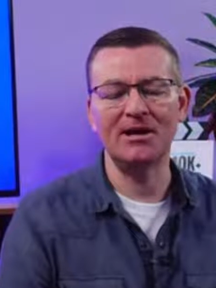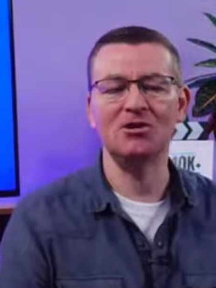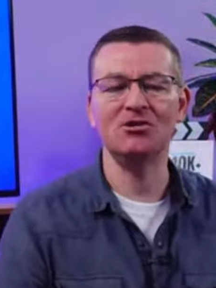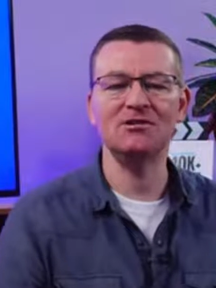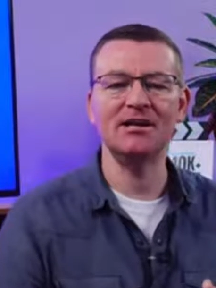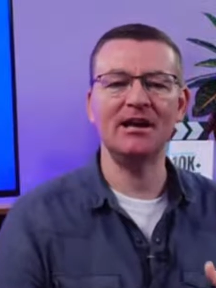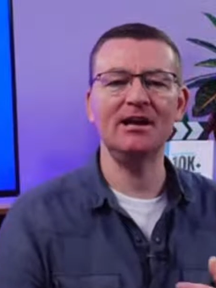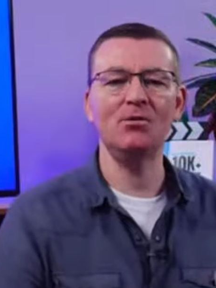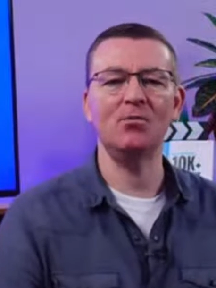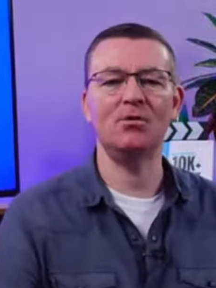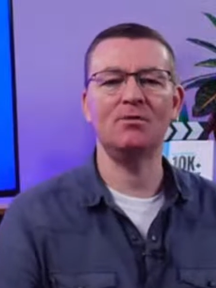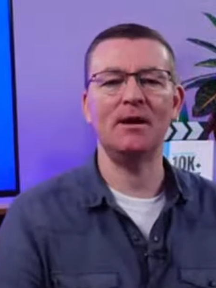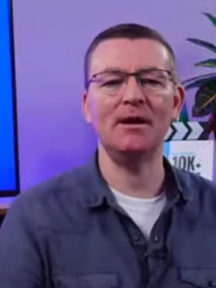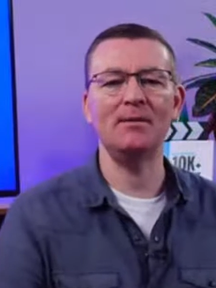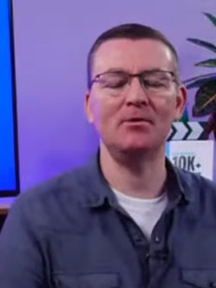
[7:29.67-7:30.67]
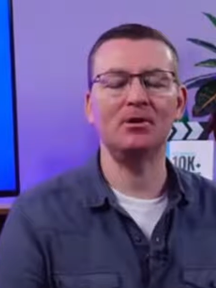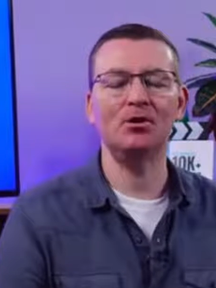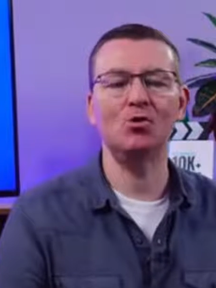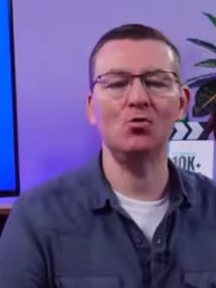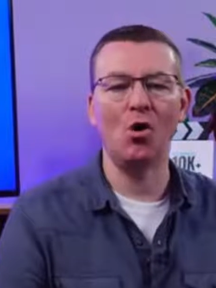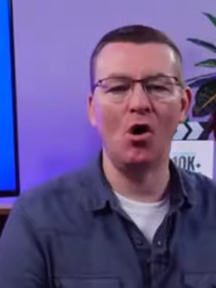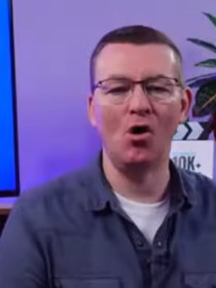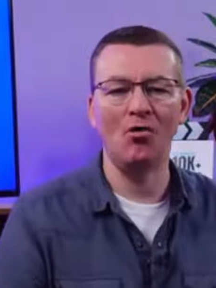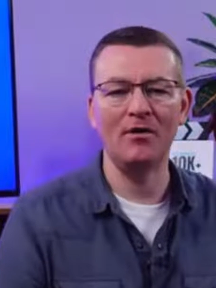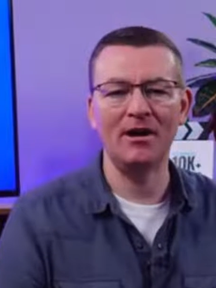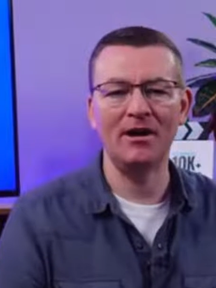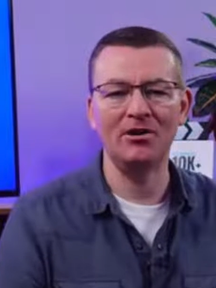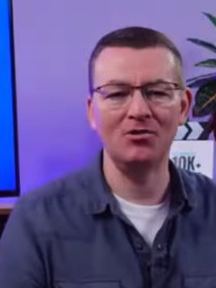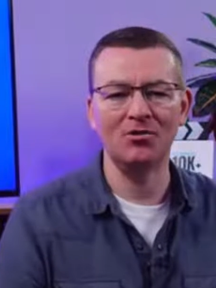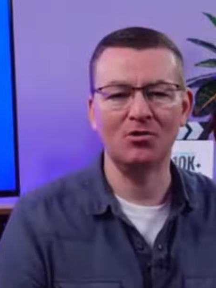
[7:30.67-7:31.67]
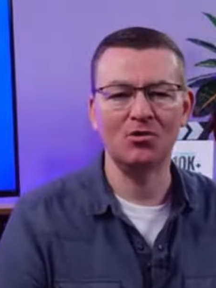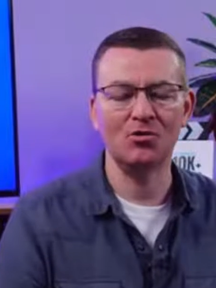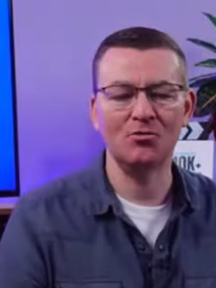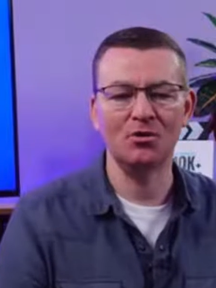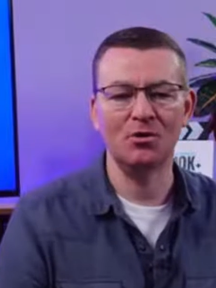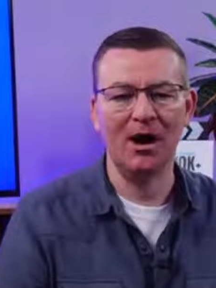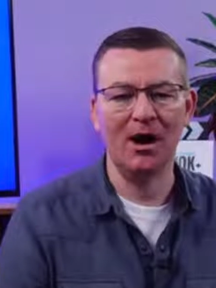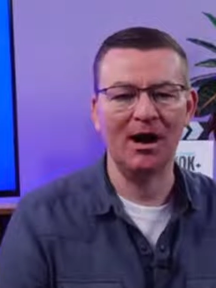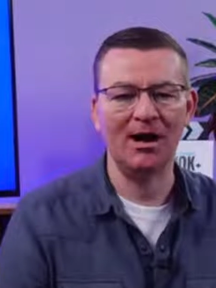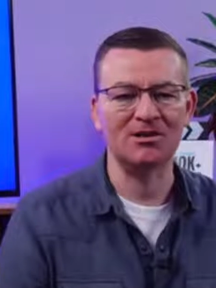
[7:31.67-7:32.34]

You're dealing with people who already know who you are.